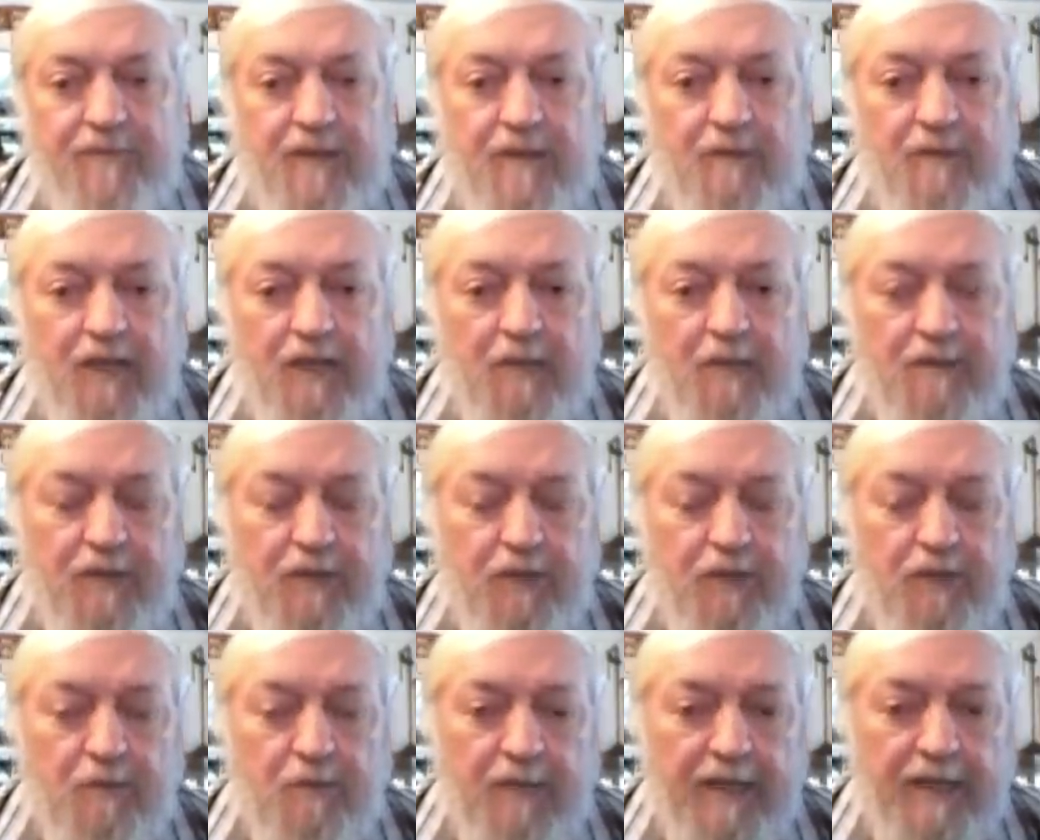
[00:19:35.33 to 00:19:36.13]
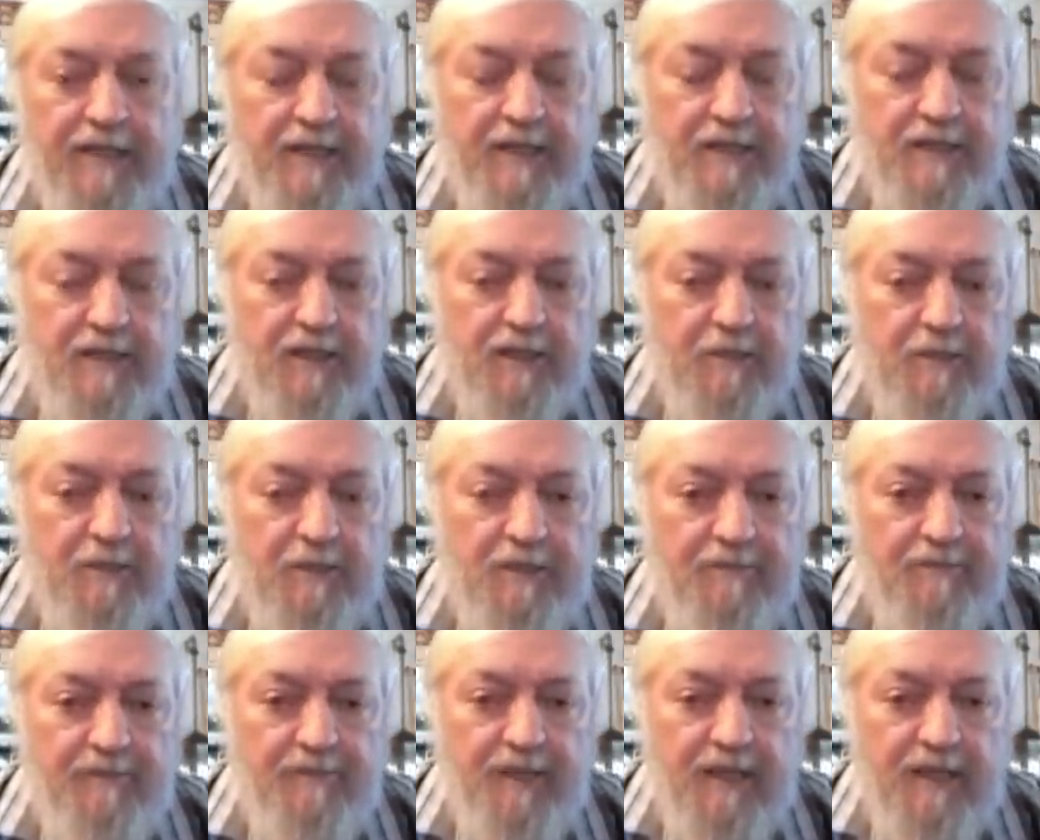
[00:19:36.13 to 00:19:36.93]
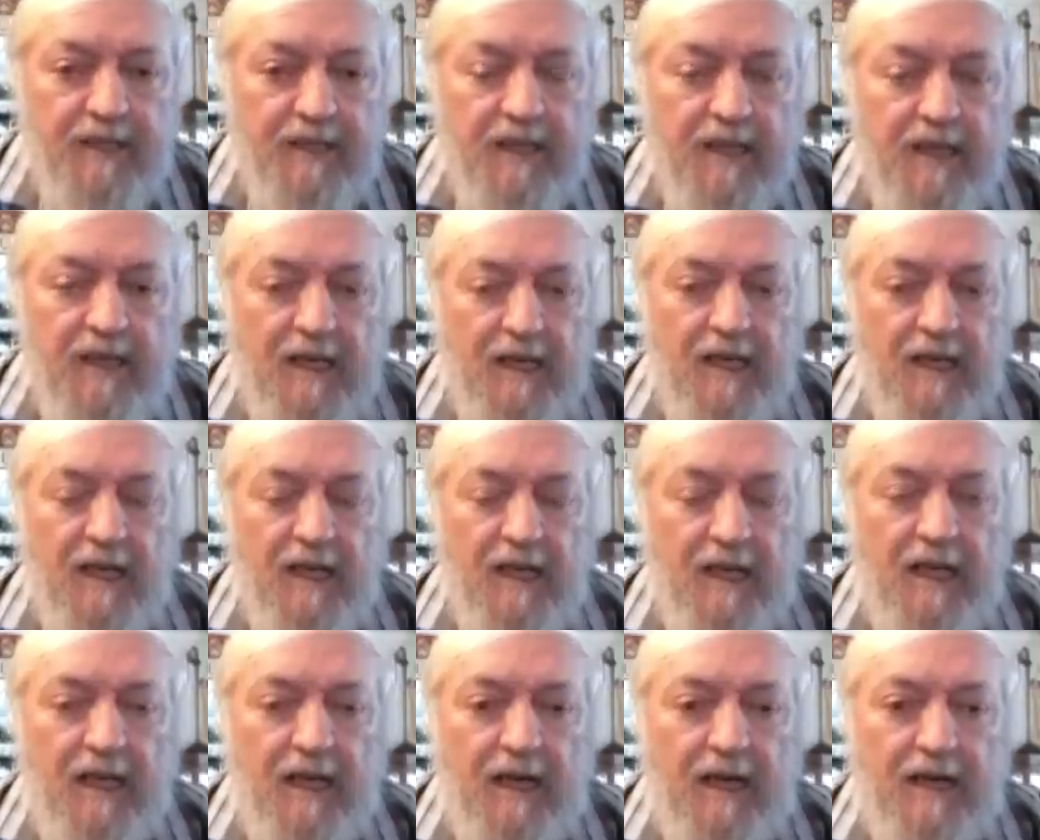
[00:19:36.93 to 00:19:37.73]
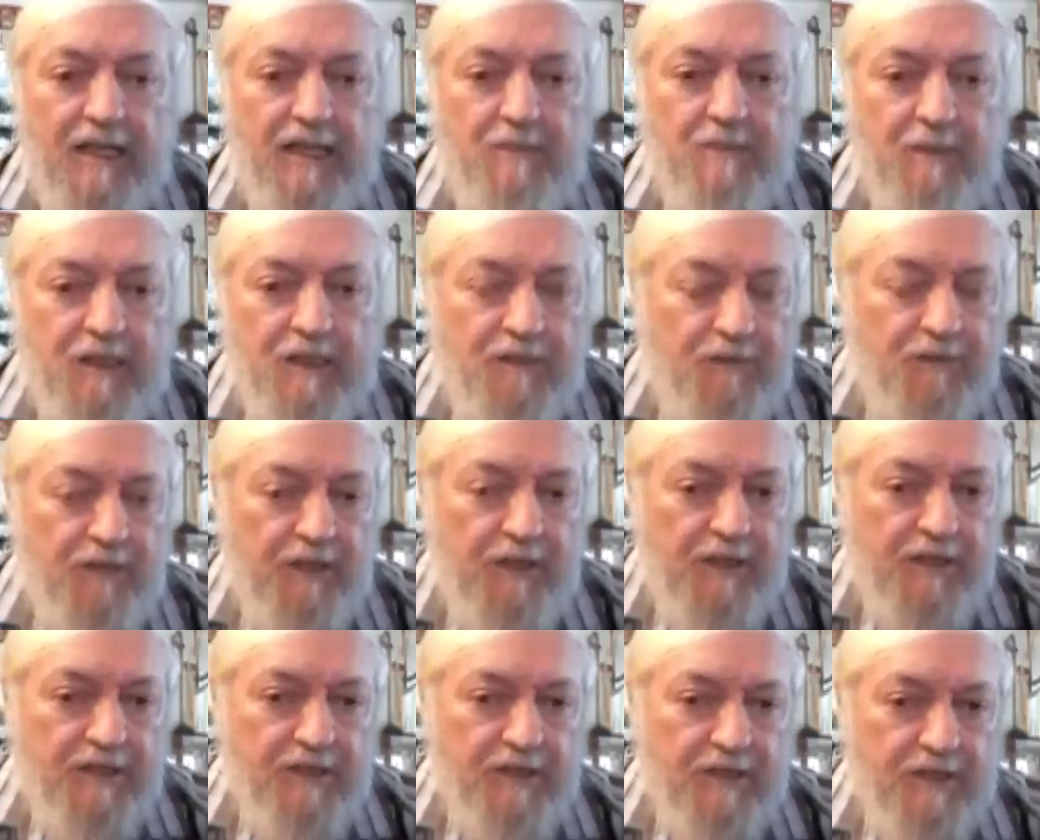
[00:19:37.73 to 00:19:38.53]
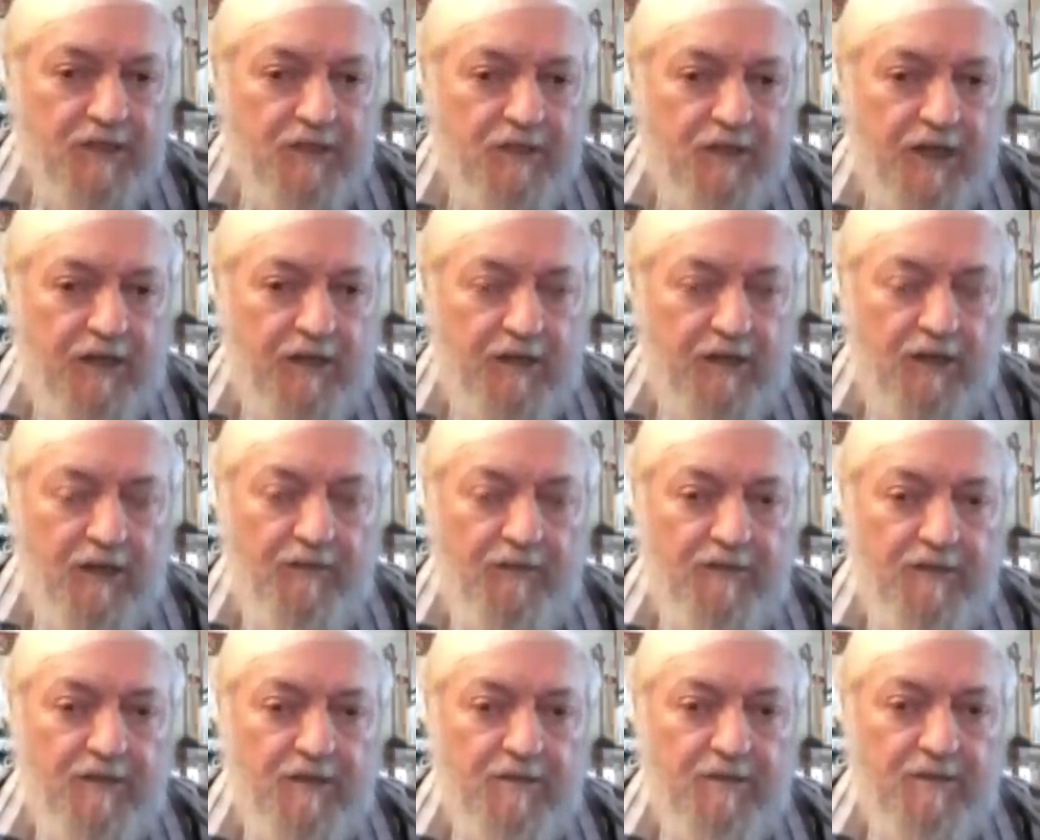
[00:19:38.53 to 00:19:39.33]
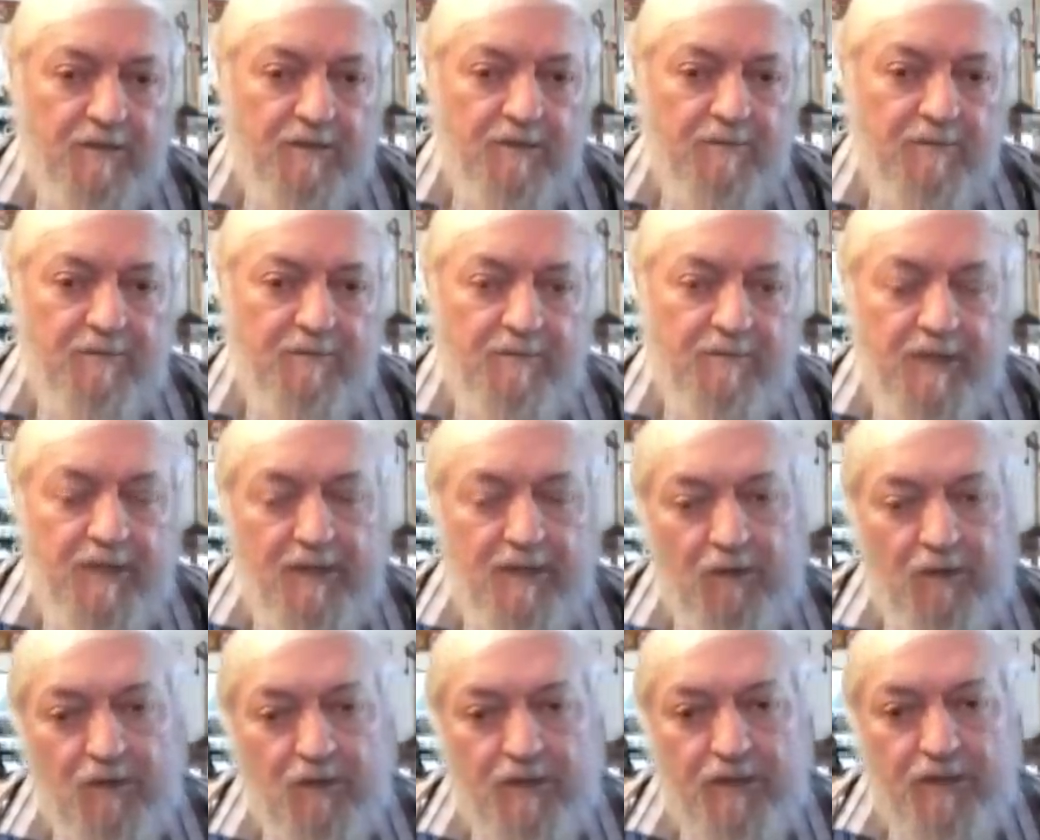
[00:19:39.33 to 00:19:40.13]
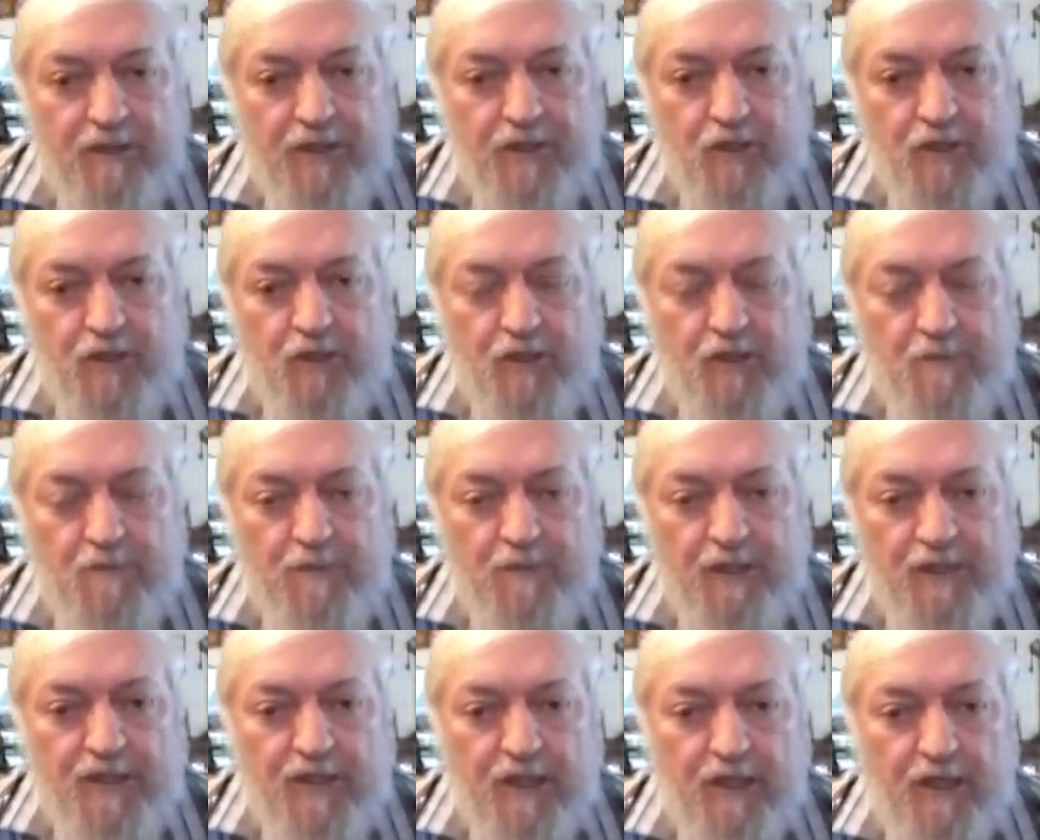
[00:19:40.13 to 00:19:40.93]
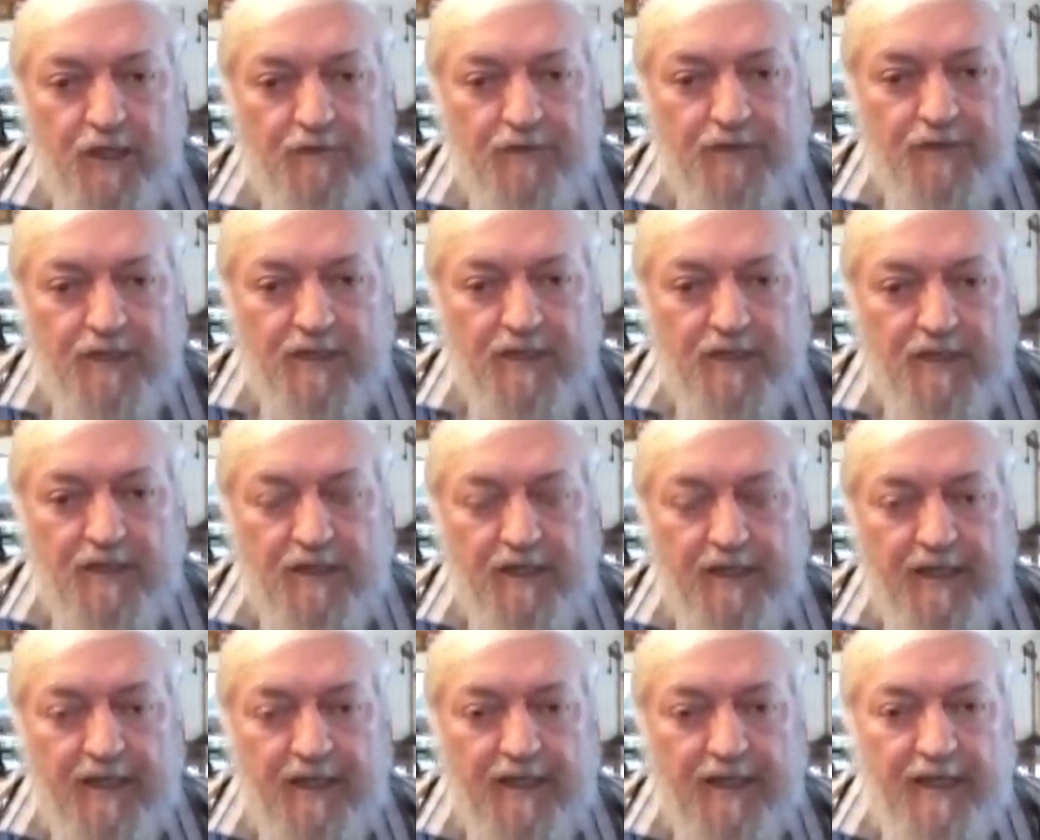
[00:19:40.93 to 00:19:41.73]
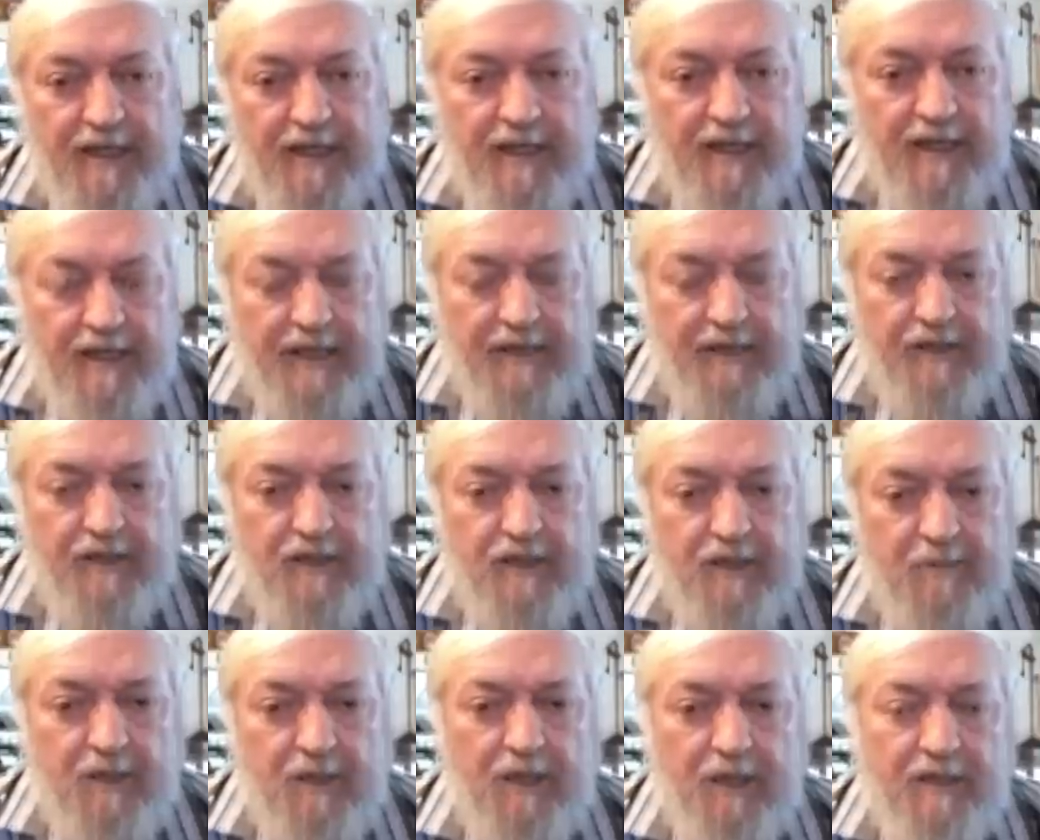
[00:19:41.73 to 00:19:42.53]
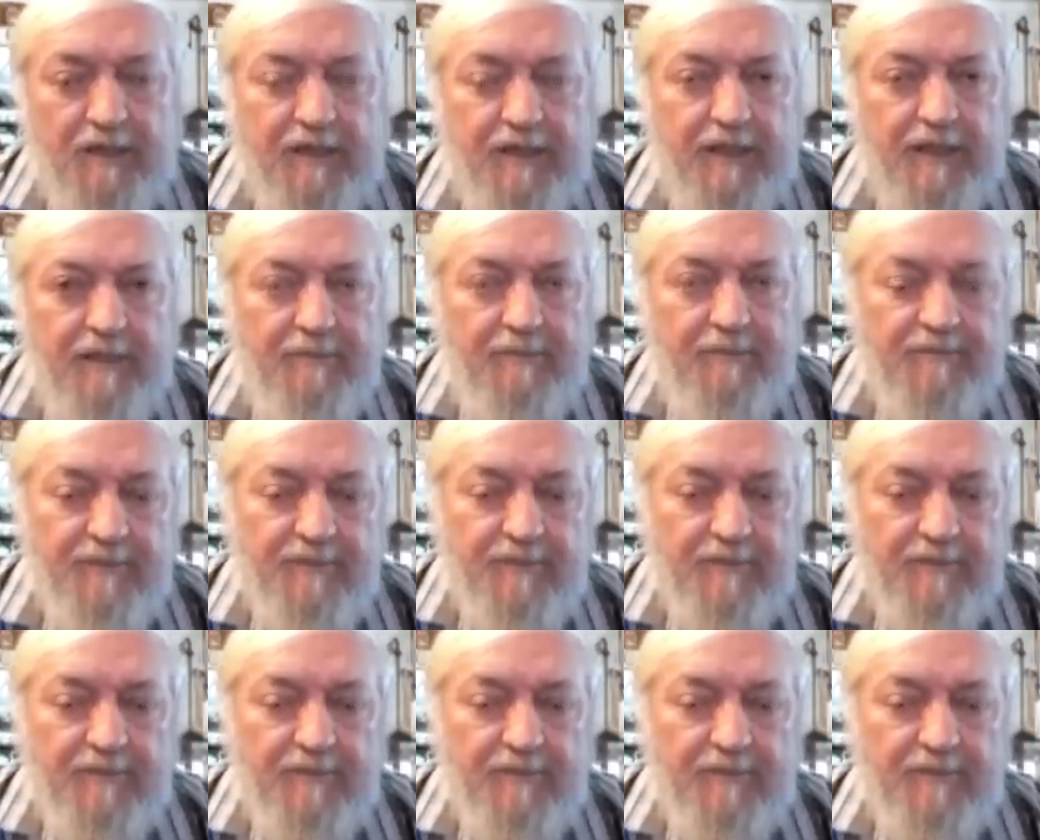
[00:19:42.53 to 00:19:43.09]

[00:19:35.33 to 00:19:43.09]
We opened a new base in Durban. And I spent a few years on Strikecroft, also a Shore's personnel officer, and had another command there.